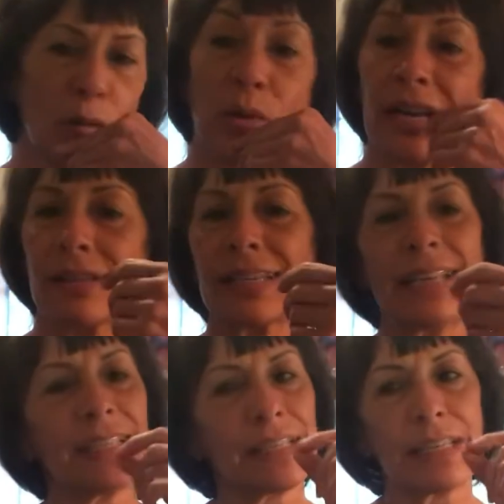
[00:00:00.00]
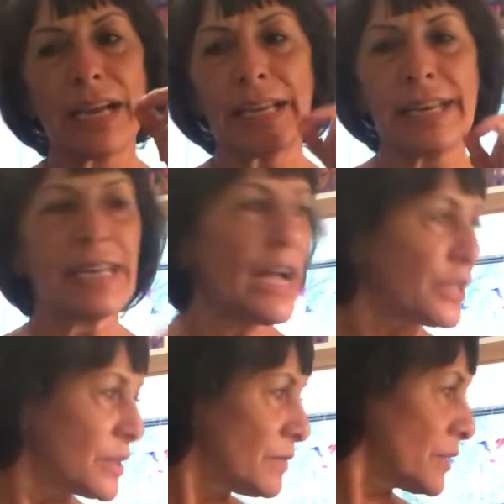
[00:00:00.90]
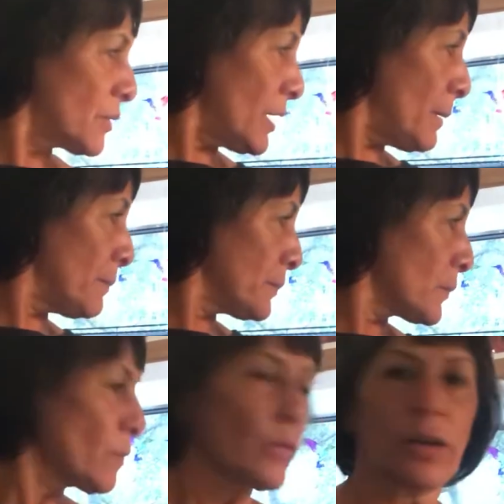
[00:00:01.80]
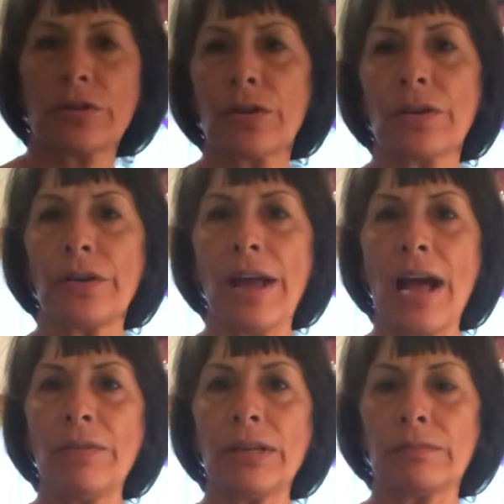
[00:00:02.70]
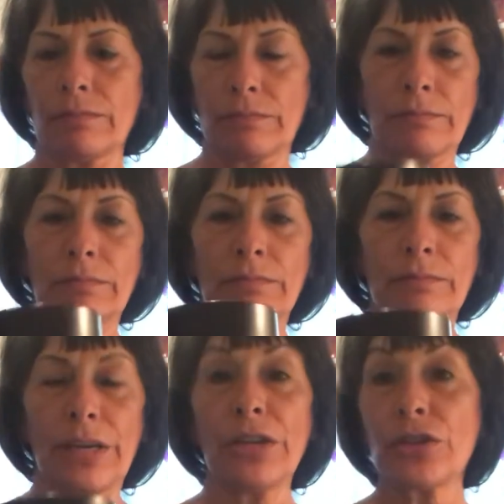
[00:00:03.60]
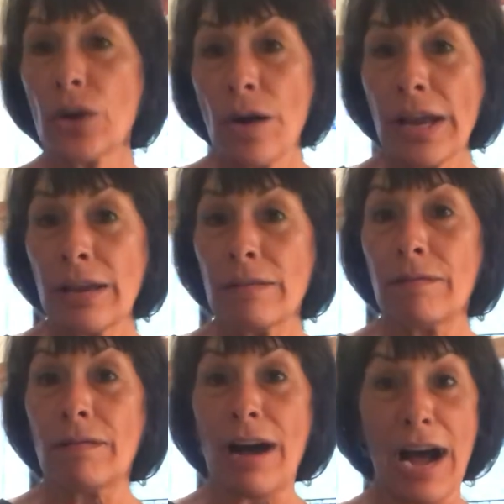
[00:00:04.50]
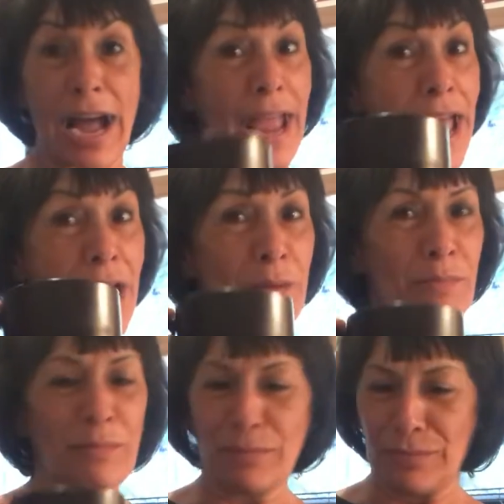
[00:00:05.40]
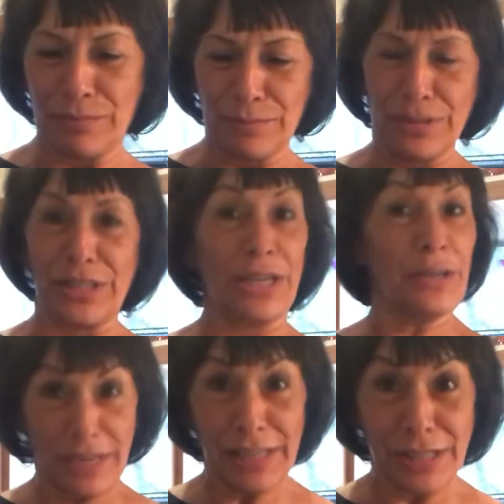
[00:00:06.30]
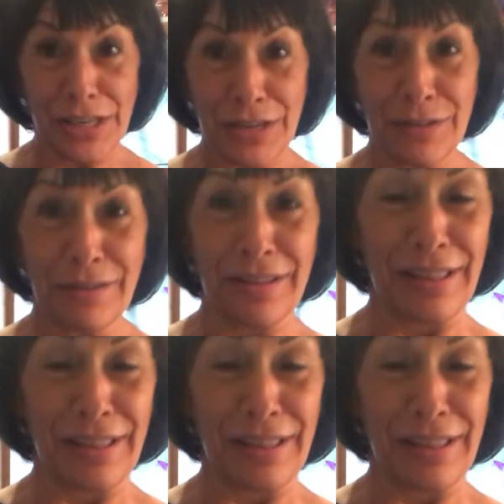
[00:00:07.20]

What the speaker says: What else? And just a tiny dash of the cream. So there you have it. Enjoy. I am. See you again soon.